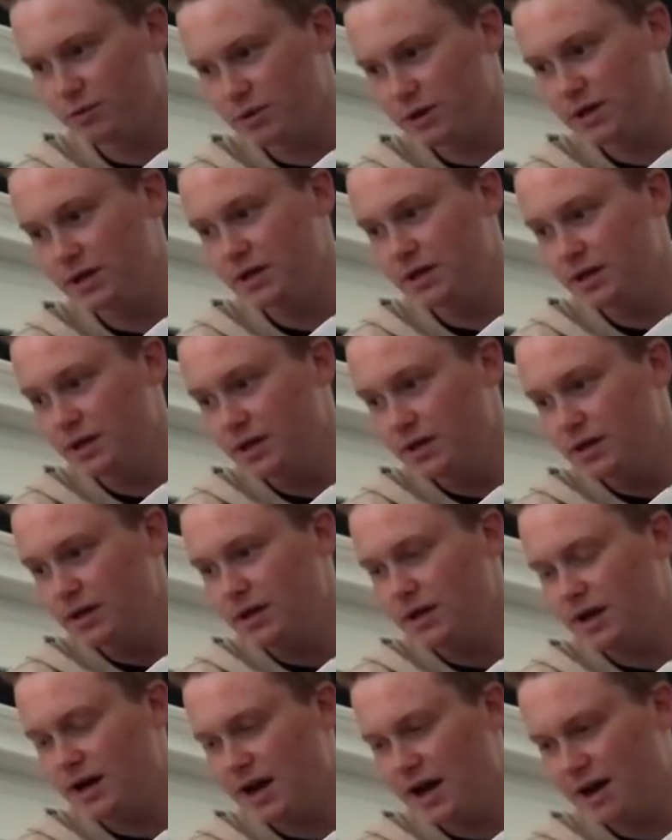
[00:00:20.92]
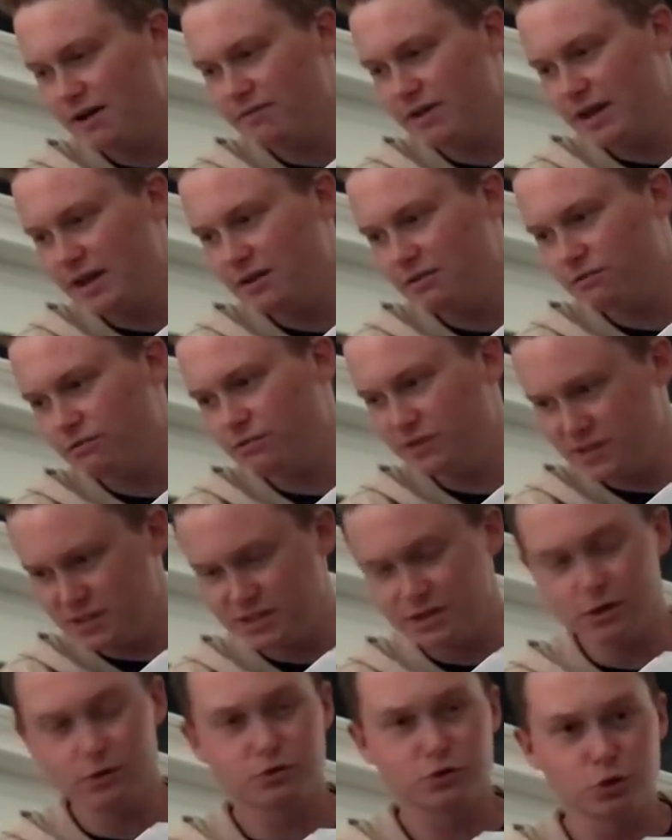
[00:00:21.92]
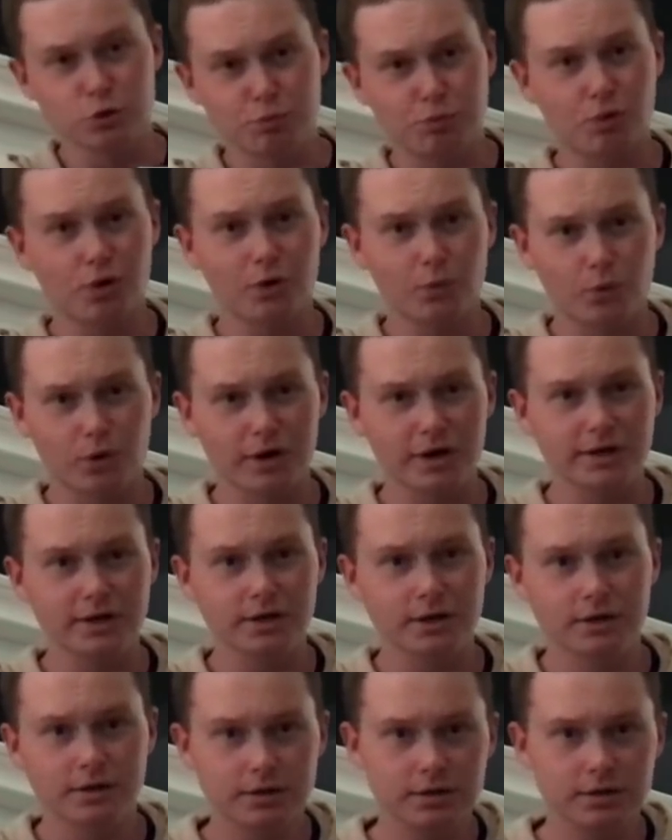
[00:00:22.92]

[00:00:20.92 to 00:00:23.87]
of me, I have a Vizio 2.1